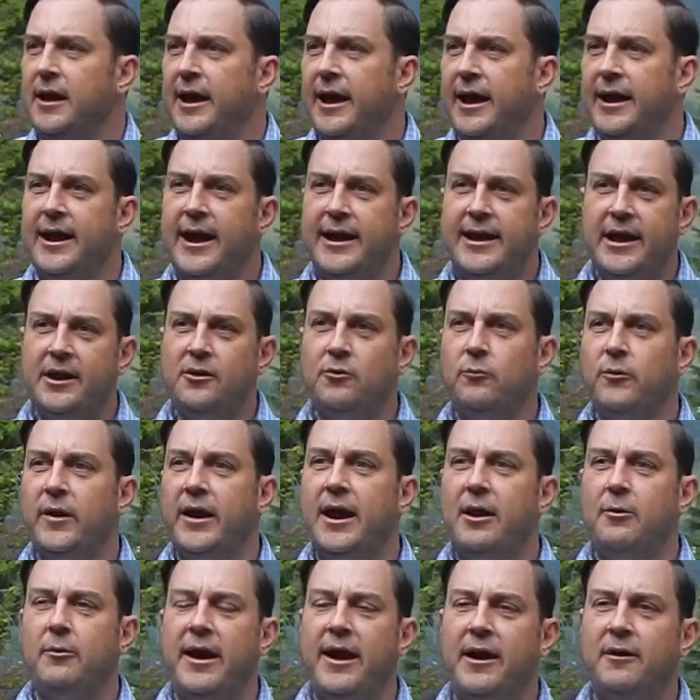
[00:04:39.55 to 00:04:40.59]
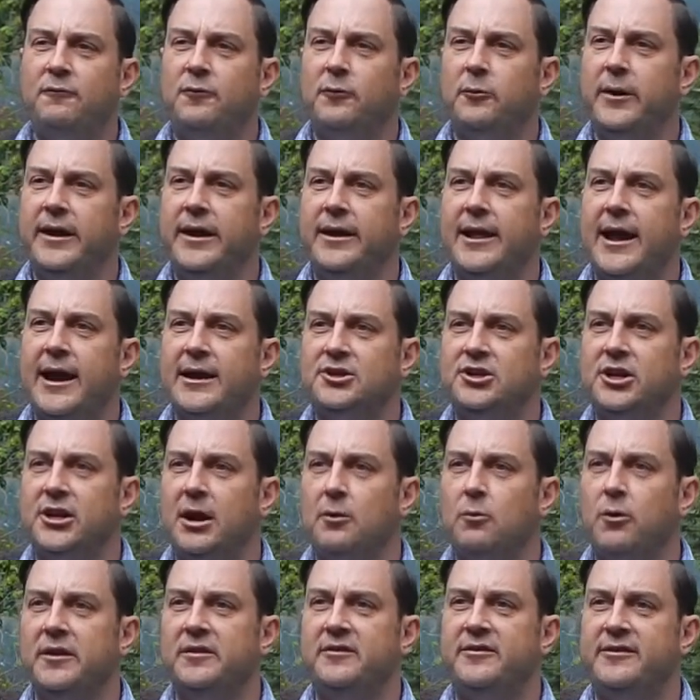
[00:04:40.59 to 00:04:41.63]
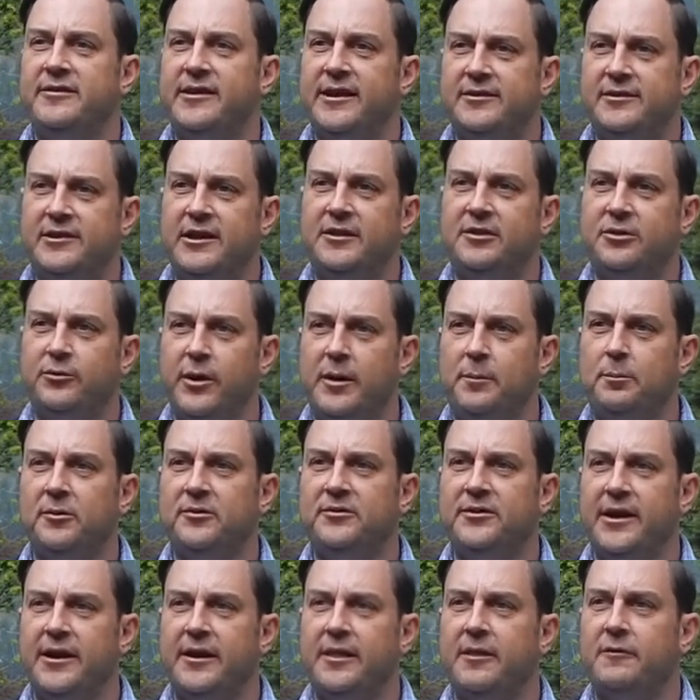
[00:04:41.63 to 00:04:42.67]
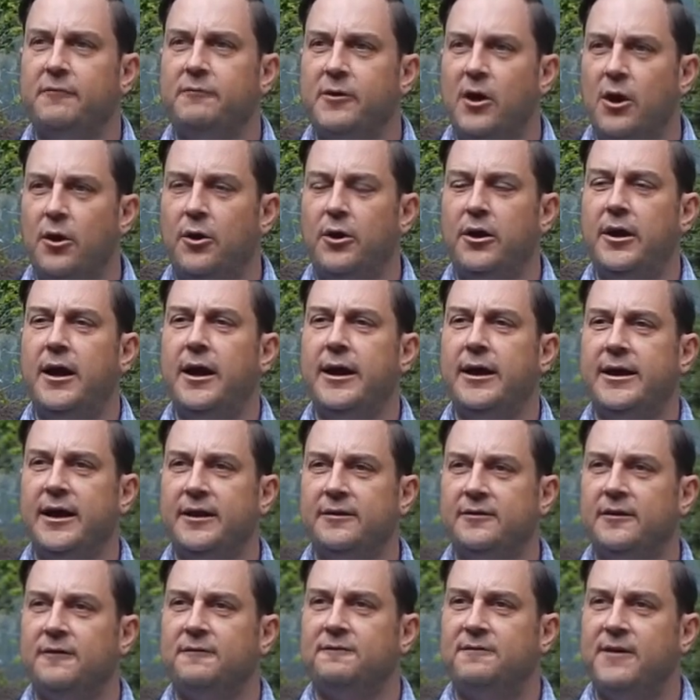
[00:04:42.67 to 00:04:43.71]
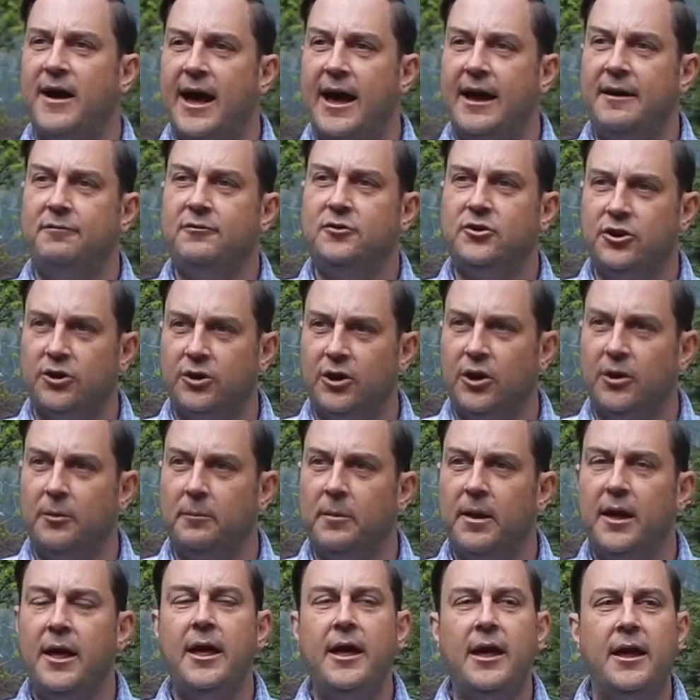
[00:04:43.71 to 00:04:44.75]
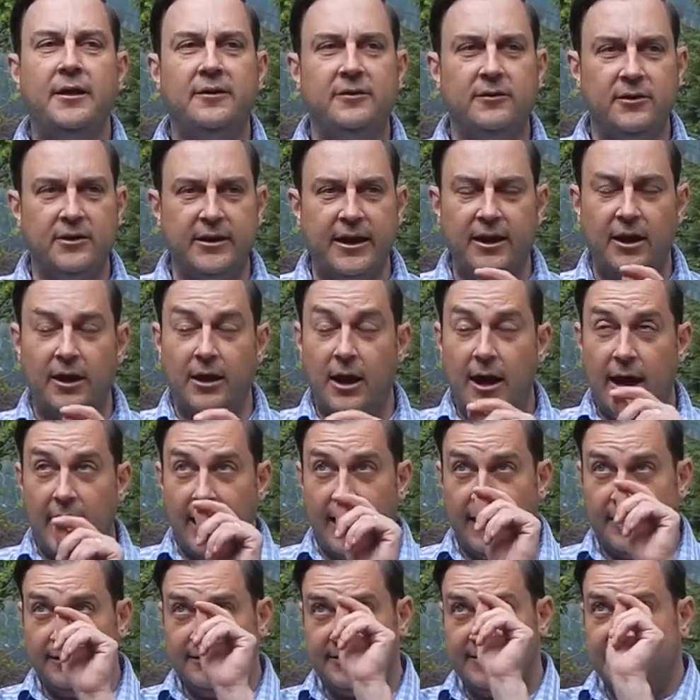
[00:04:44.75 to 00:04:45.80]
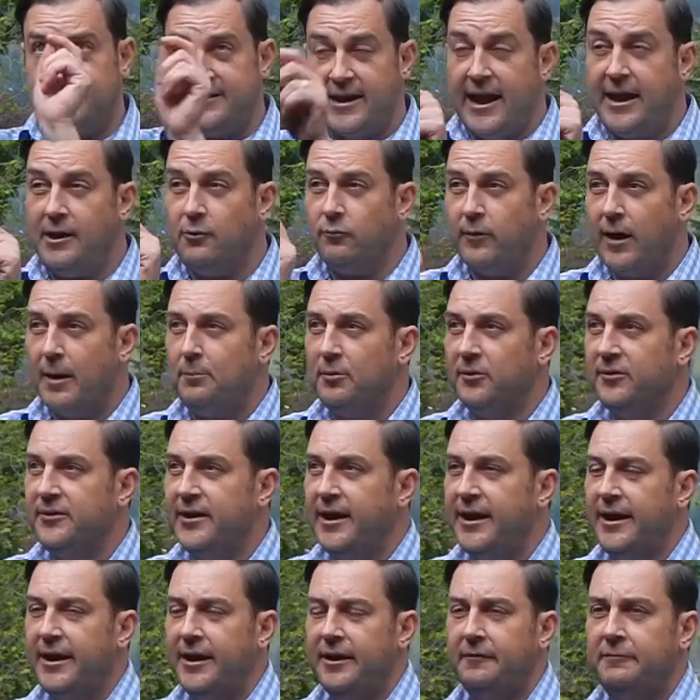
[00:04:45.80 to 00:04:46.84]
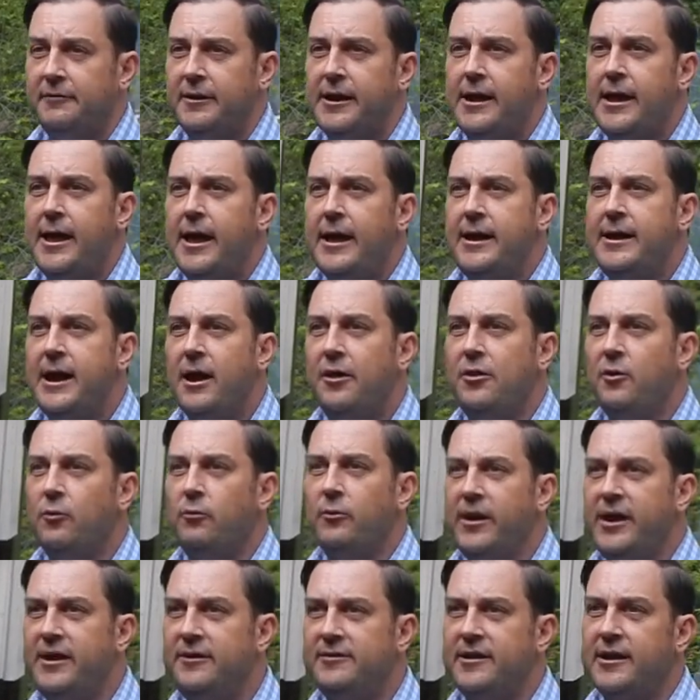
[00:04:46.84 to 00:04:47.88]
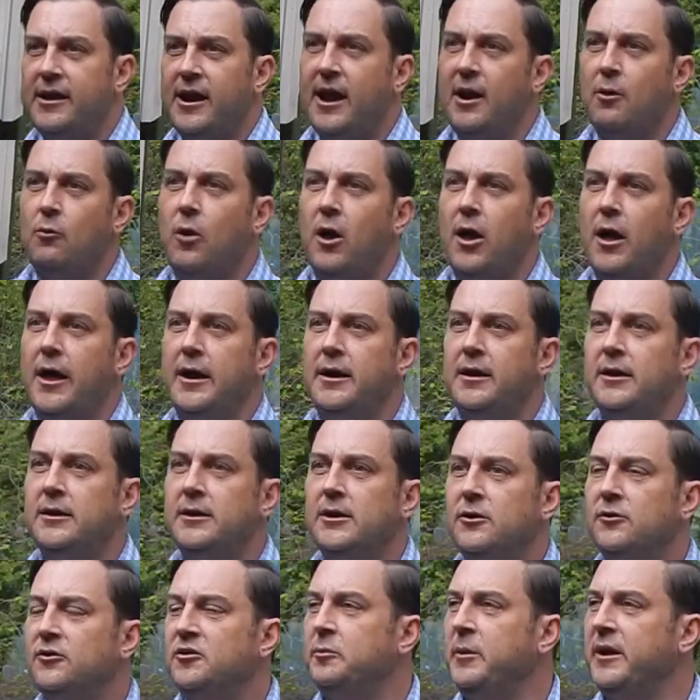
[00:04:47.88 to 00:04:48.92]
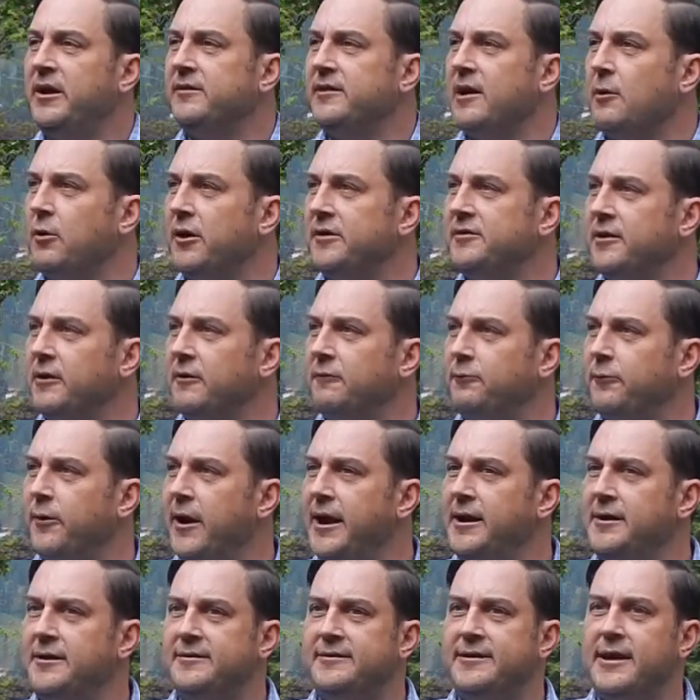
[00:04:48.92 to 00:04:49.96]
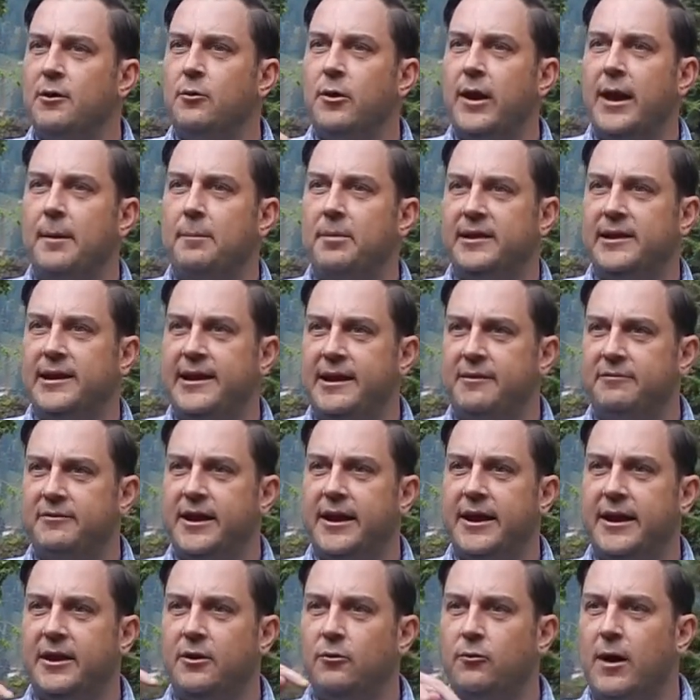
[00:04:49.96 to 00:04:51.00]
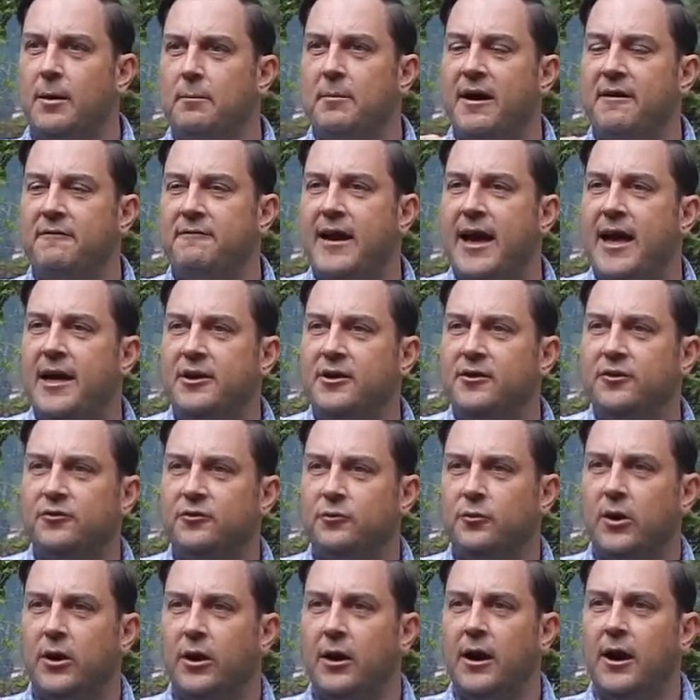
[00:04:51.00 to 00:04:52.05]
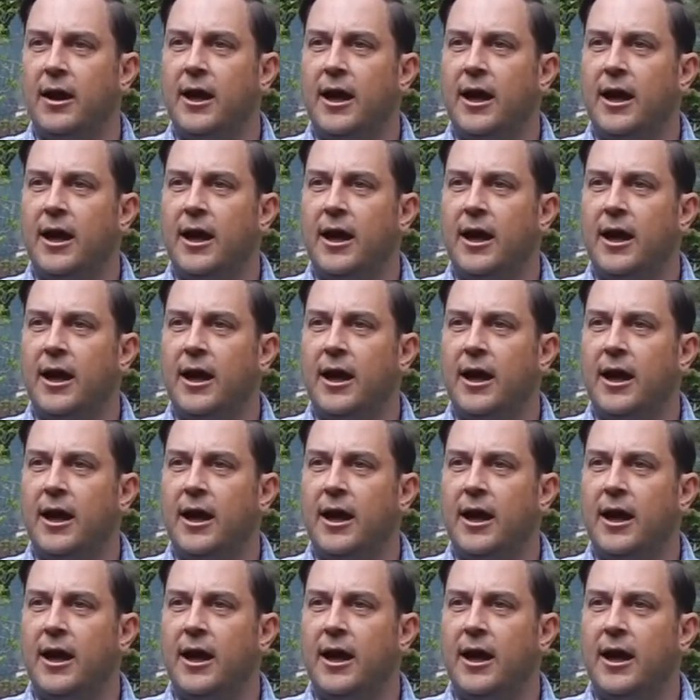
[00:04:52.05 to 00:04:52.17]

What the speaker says: And when I ran for re-election, I won 63% of the vote against a 5-term state representative. Now, the reason I won was because I wasn't afraid to say what I believed in and what my values were.